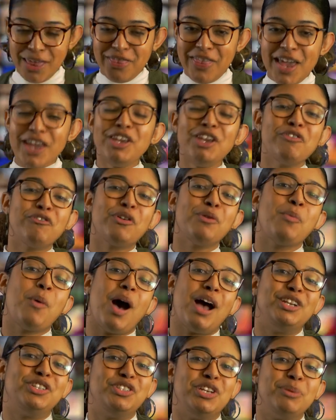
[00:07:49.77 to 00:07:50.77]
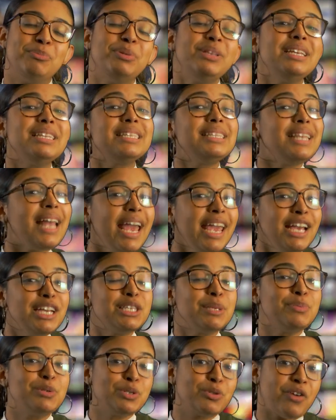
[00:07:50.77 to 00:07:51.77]
Thank you for watching. Please like,
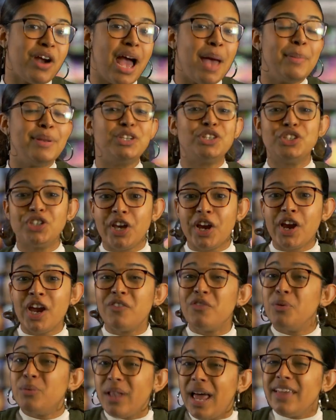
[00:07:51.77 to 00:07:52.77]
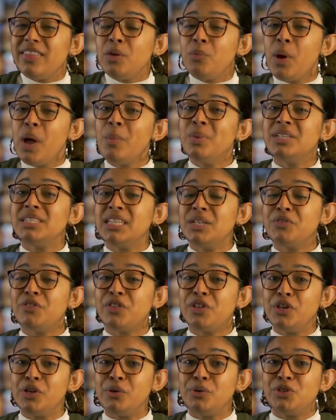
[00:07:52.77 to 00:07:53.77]
subscribe, and share if you like the way we deliver
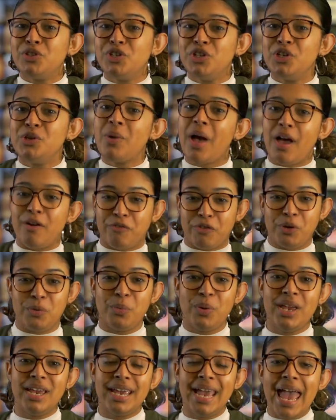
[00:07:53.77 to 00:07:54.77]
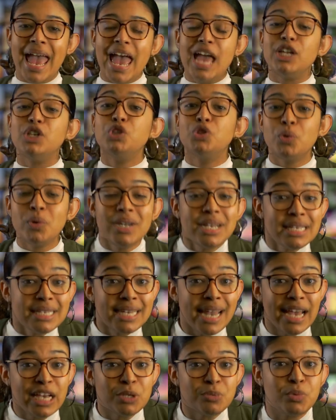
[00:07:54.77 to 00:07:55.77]
the news to you every week. And join us
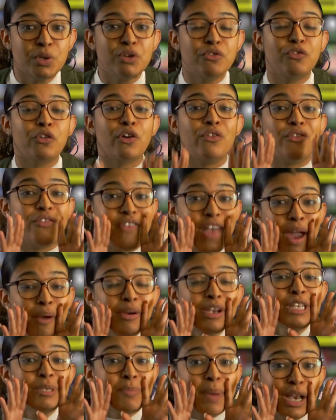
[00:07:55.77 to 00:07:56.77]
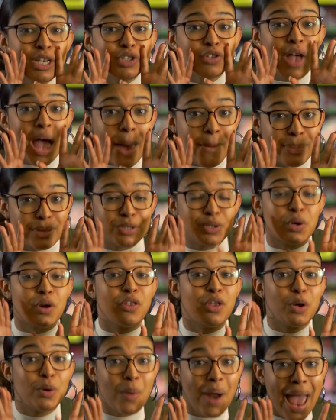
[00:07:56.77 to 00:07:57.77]
next week for a very special episode of
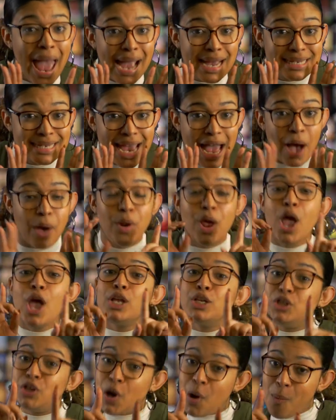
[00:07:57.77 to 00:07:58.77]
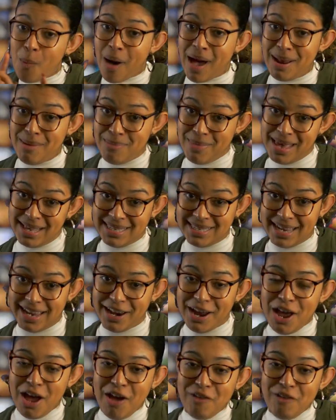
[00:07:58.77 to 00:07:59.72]
The Crackdown. Don't want to miss it.